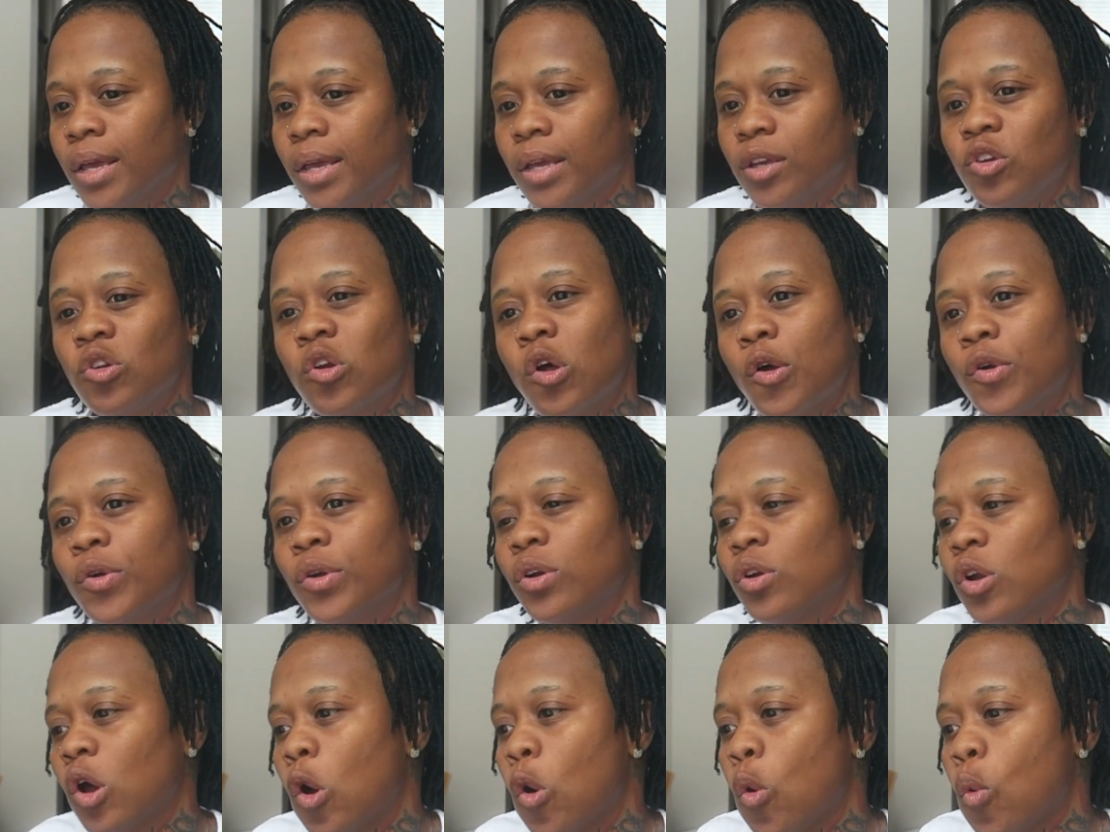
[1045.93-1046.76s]
You
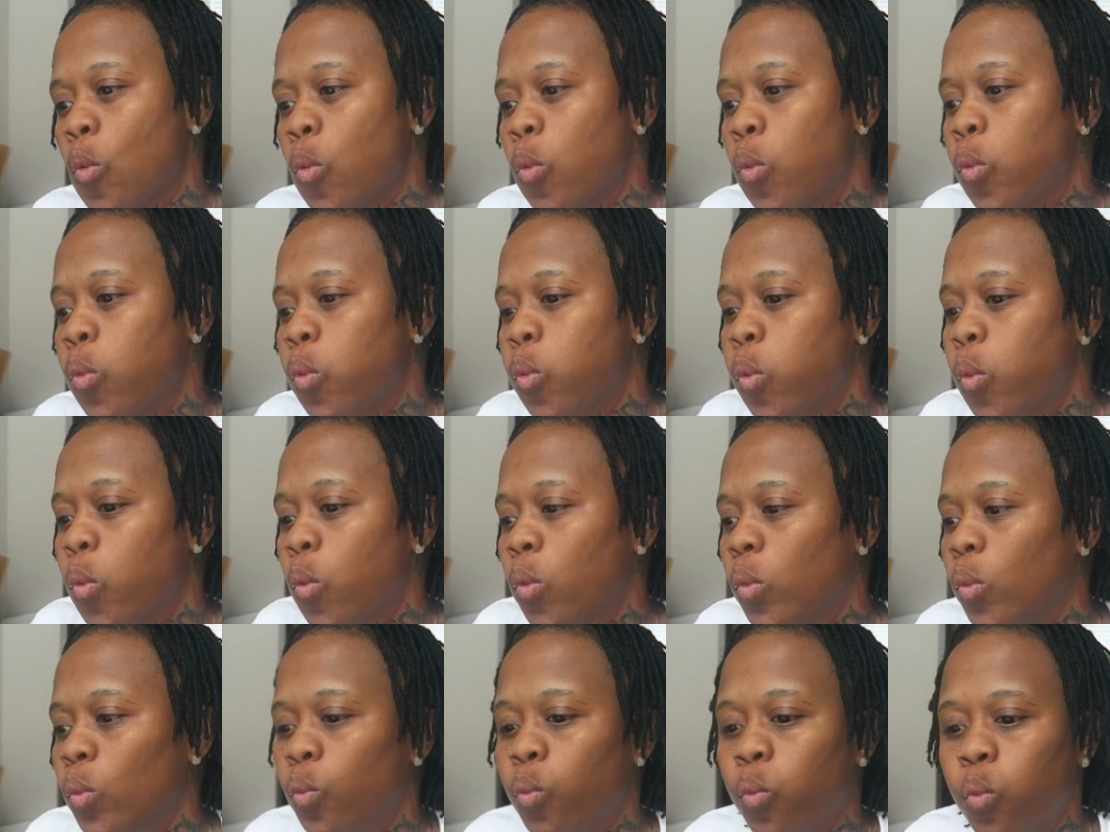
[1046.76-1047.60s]
don't know
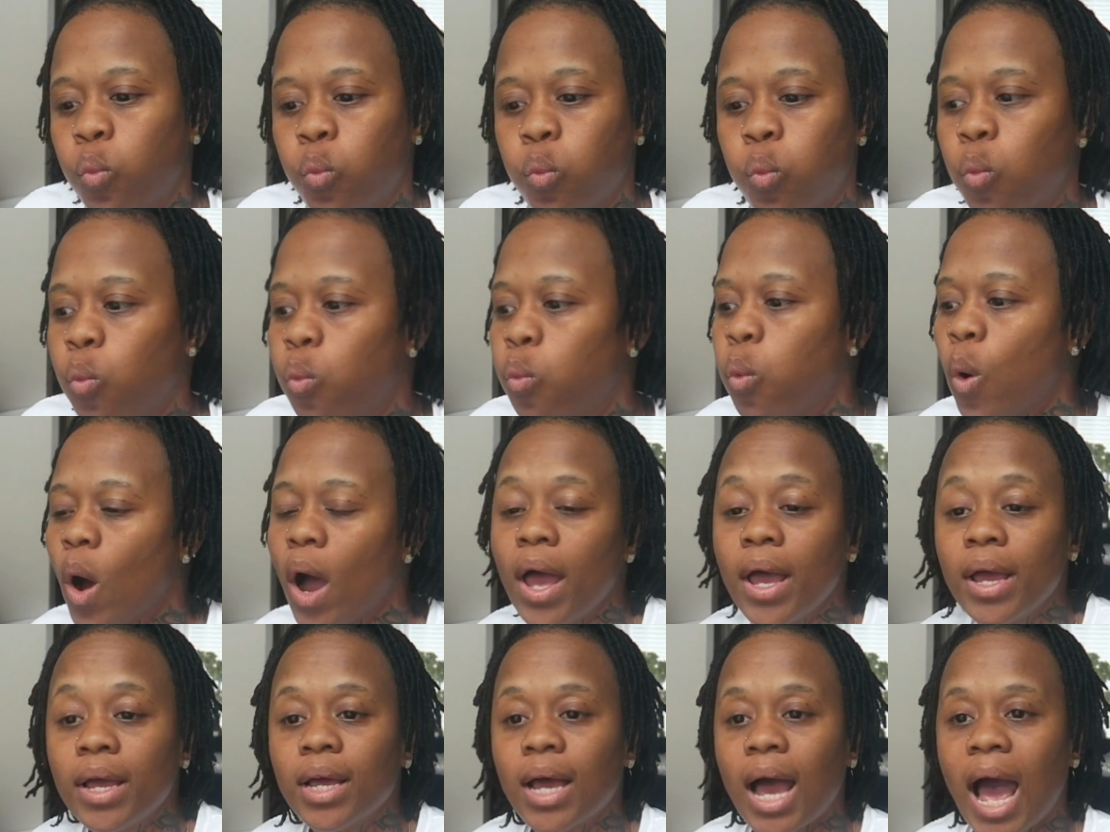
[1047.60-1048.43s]

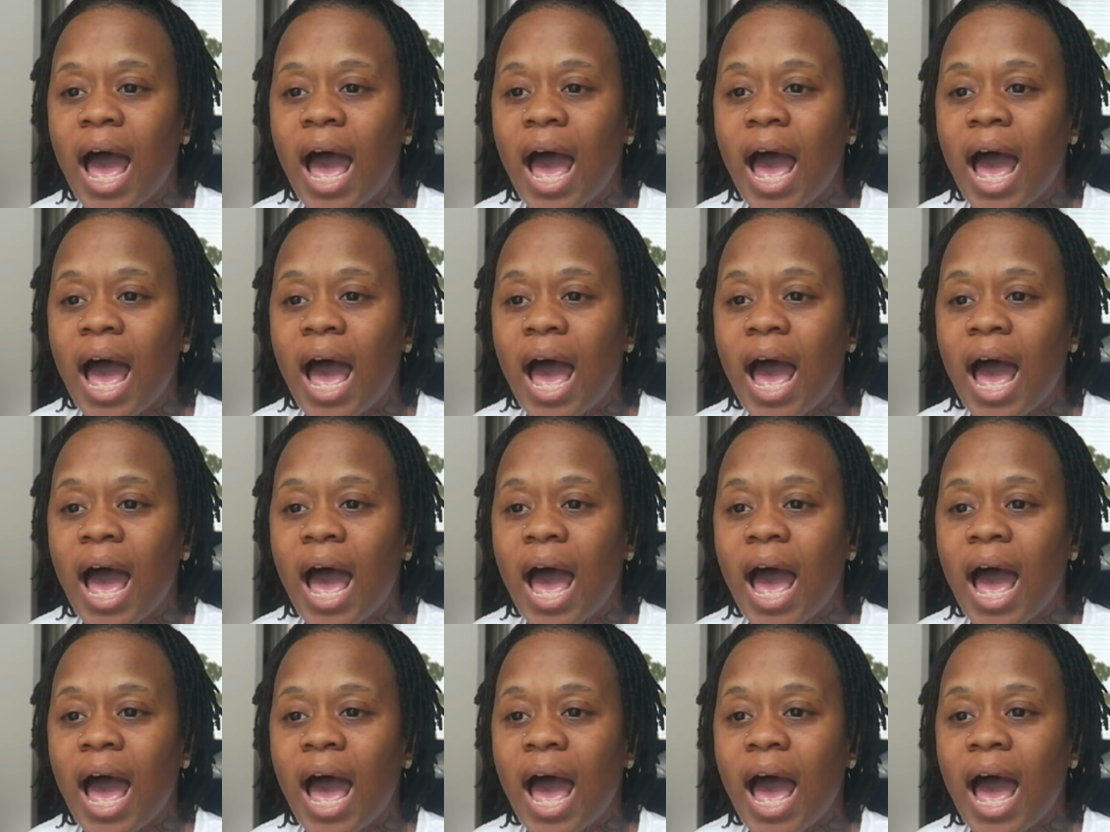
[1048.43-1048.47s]
what